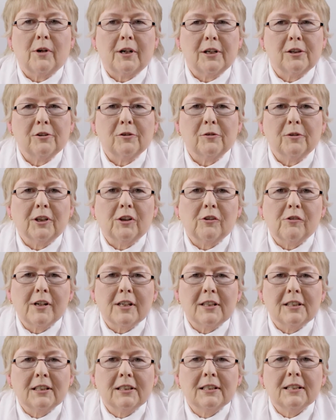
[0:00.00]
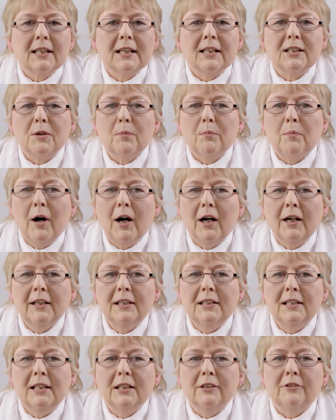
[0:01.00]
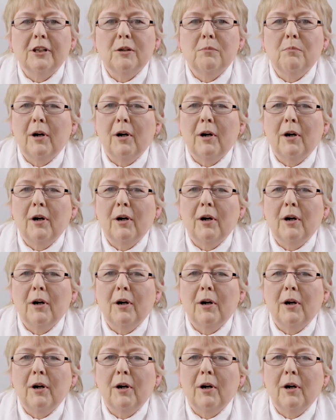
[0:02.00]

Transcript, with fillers: breakthrough ingredient is a pioneering